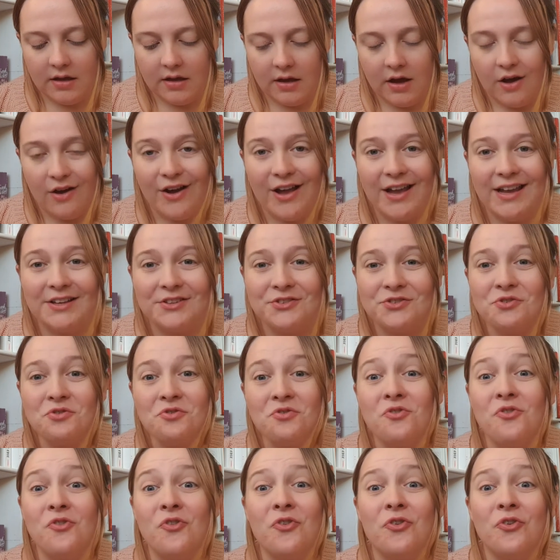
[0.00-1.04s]
I
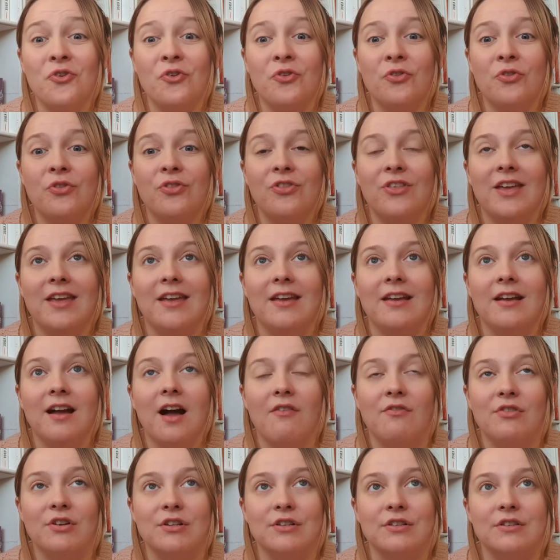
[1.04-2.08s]
saw the
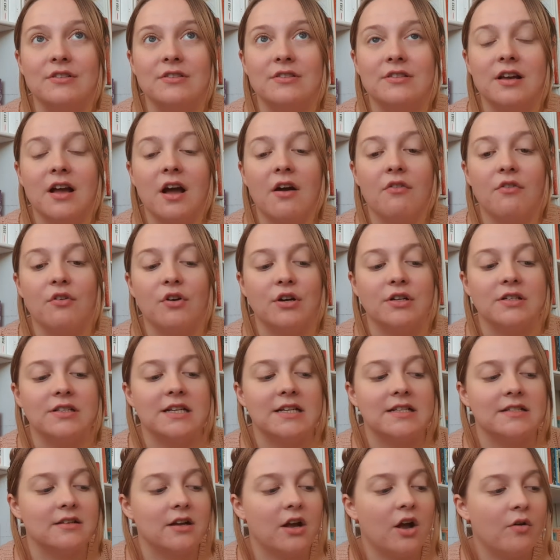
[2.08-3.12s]
cover
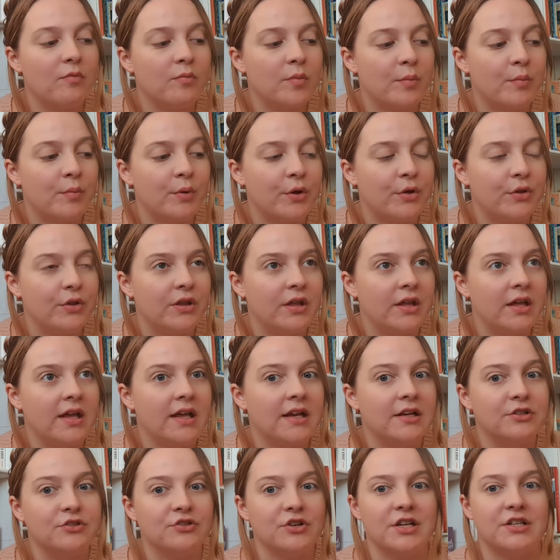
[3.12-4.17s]
artist, I can't remember who the
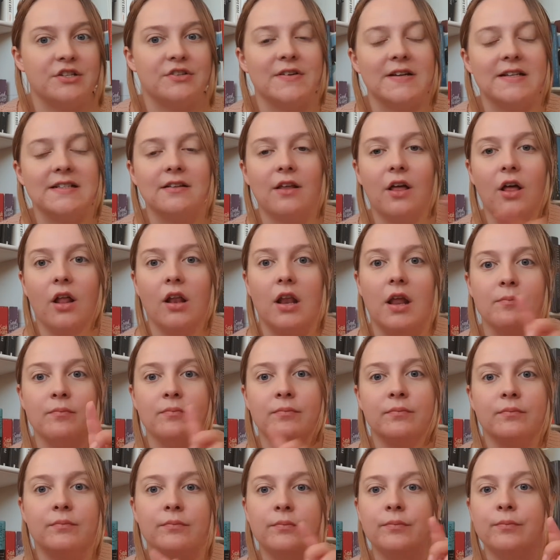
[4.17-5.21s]
illustrator is, I'll
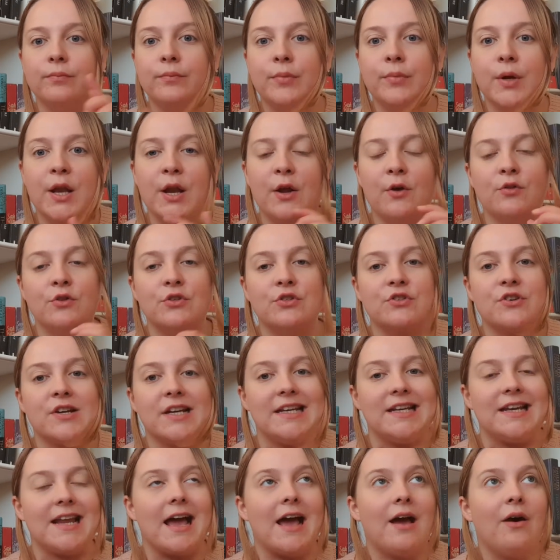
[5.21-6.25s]
put it on the
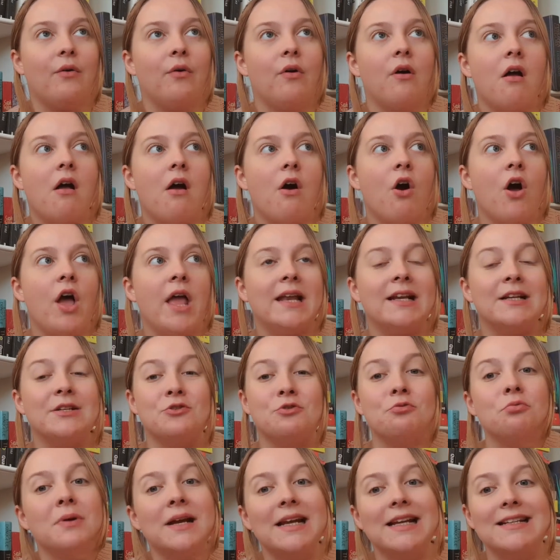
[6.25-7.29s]
screen now, in a
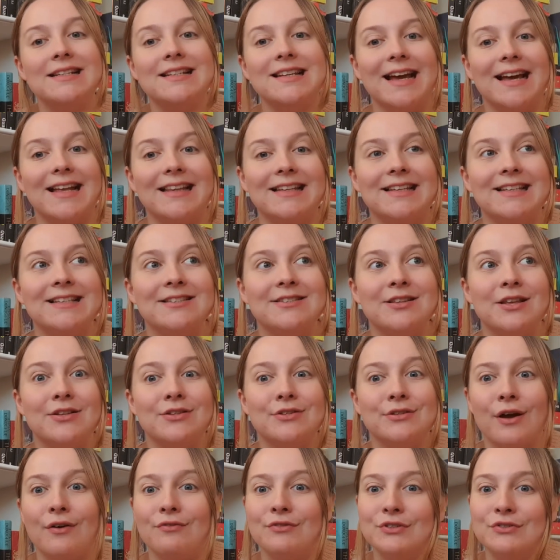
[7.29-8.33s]
tweet, and these
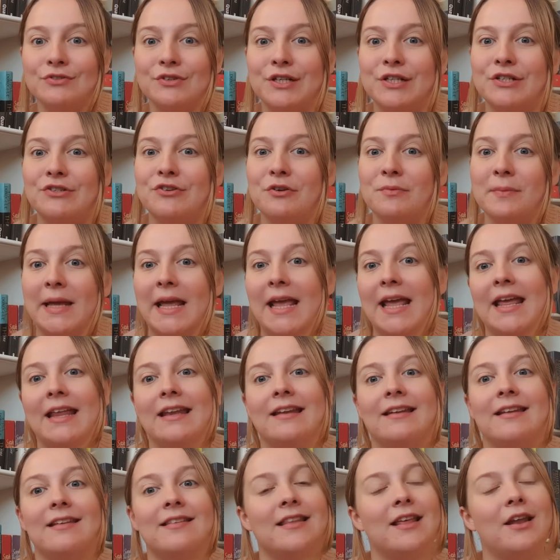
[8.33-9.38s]
covers really drew me
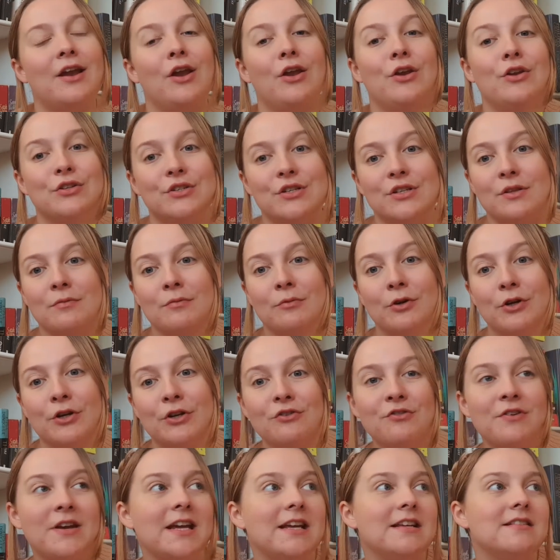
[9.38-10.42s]
in, and then I looked at them on
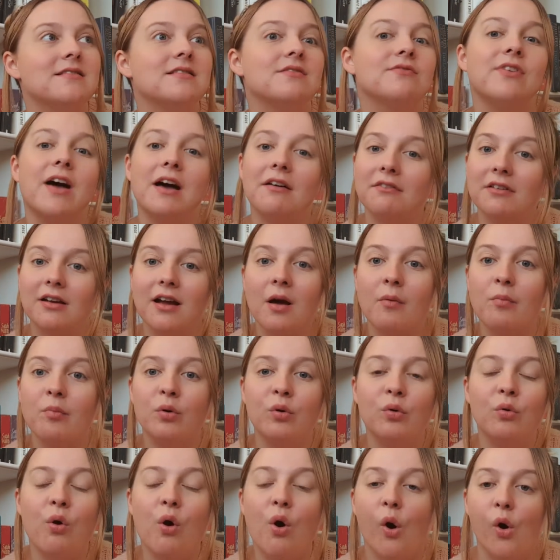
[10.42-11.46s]
Goodreads, found a
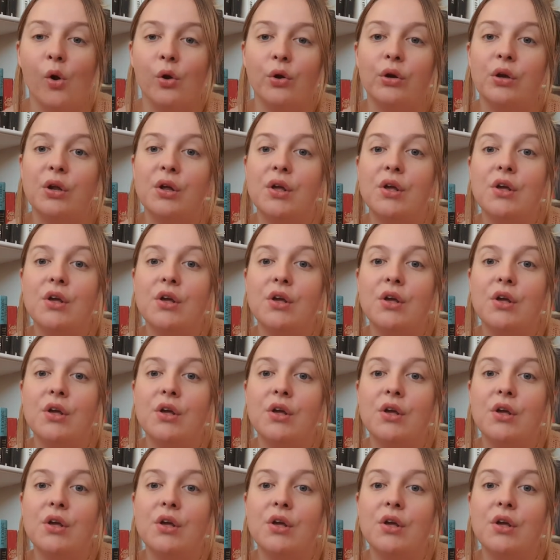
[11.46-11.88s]
couple on